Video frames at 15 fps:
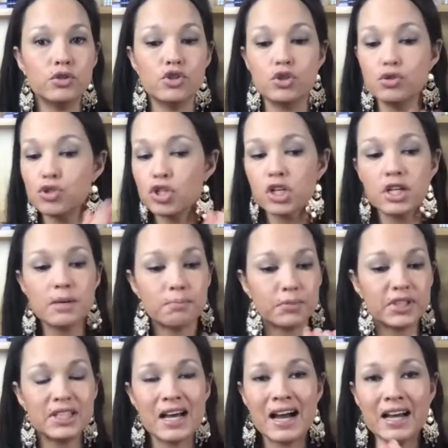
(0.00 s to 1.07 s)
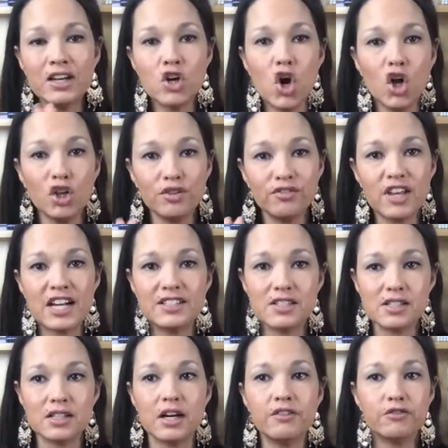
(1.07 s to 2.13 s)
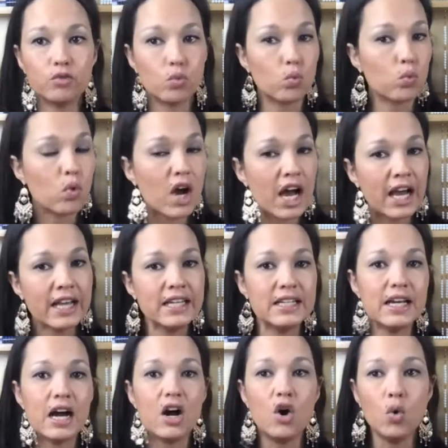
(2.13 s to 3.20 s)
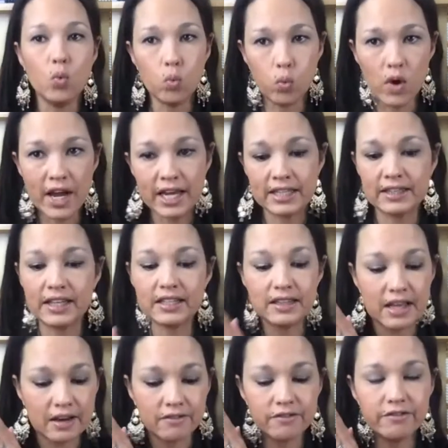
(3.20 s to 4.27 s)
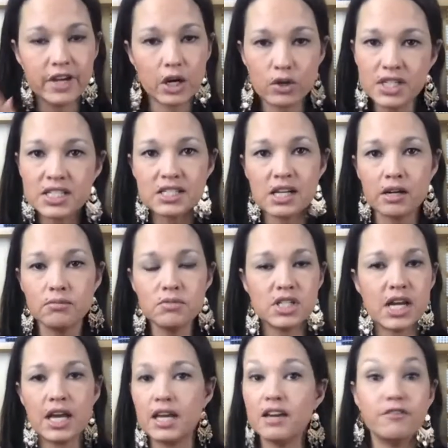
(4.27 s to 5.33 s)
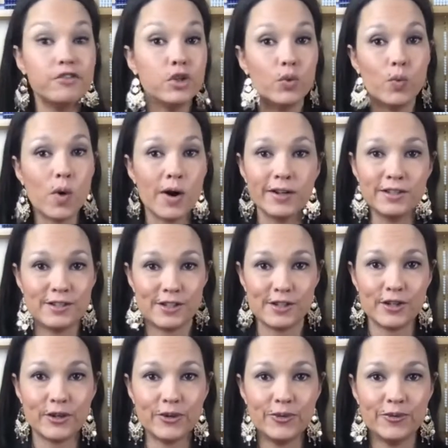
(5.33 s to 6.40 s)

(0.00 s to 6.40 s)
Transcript: you start applying all of that stuff right away, like that very same day if you want to.